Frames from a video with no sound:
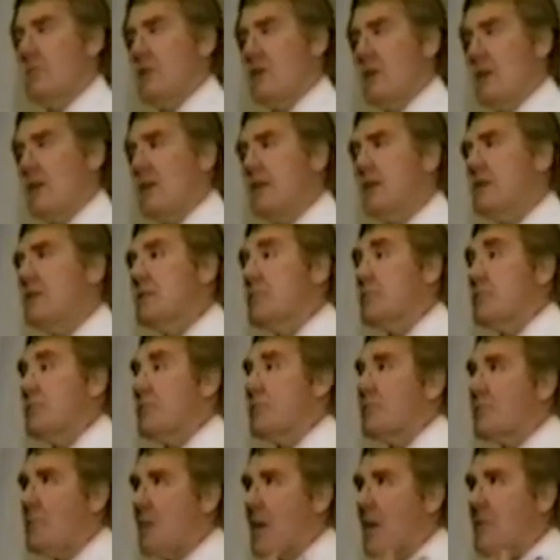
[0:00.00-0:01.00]
It is,
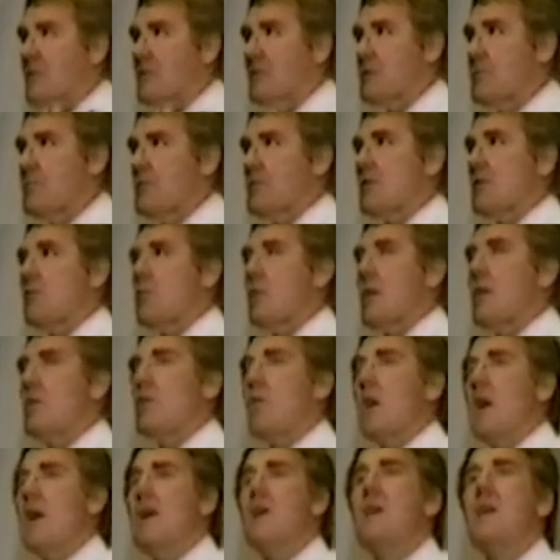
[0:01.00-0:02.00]
perhaps to put it one
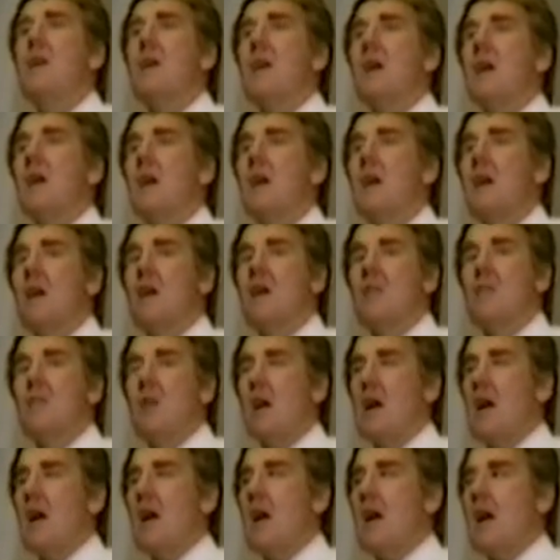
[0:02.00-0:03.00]
way,
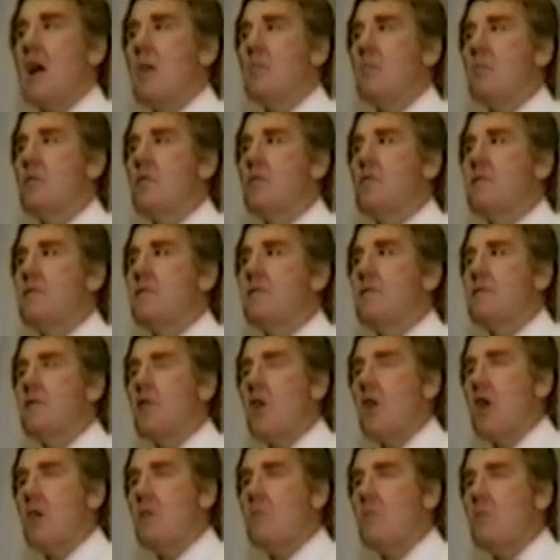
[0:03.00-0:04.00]
a move
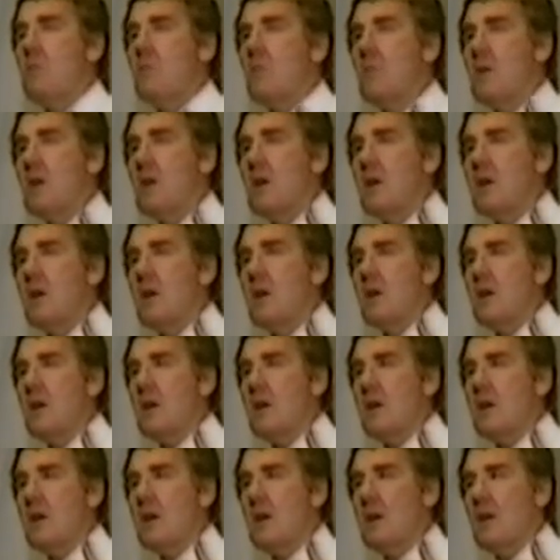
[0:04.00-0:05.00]
from
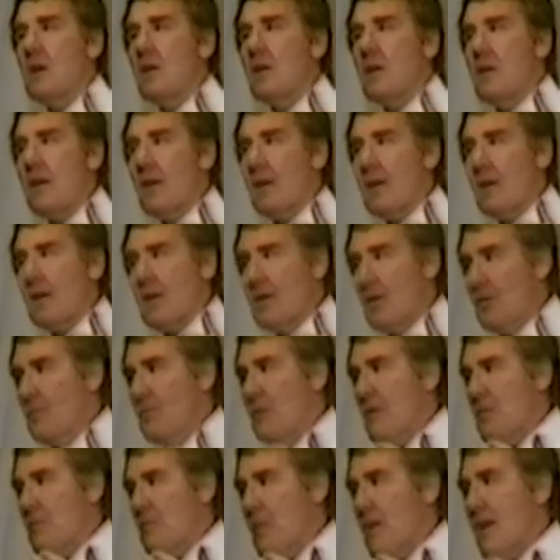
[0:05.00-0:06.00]
the
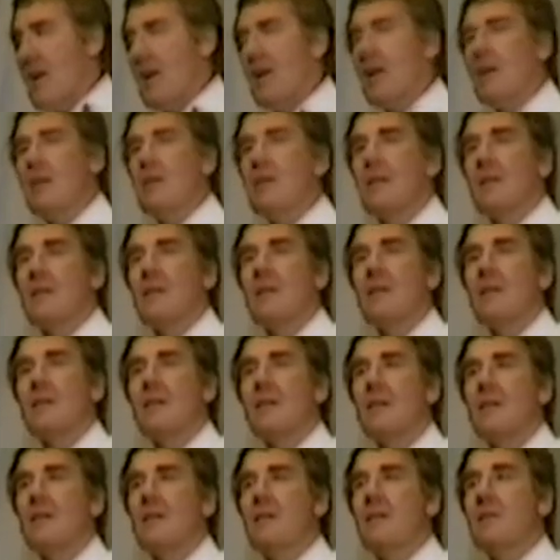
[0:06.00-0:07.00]
human being
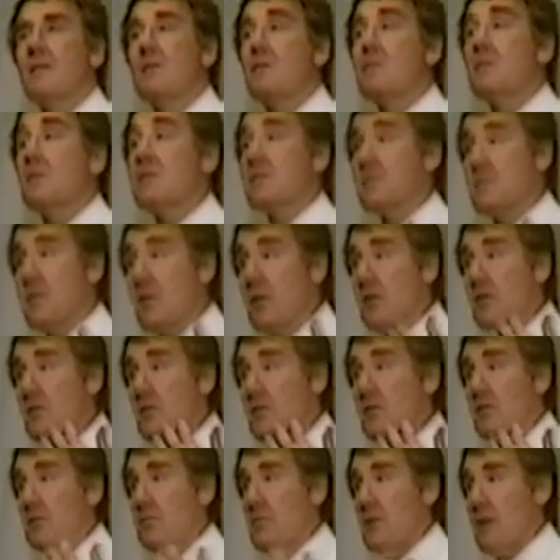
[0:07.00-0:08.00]
to a
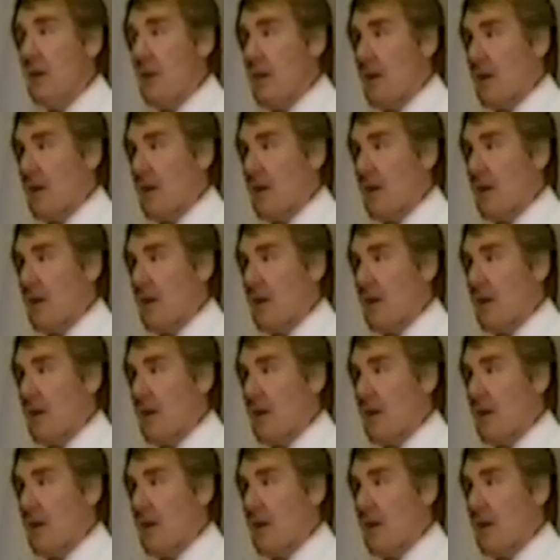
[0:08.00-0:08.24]
spiritual being.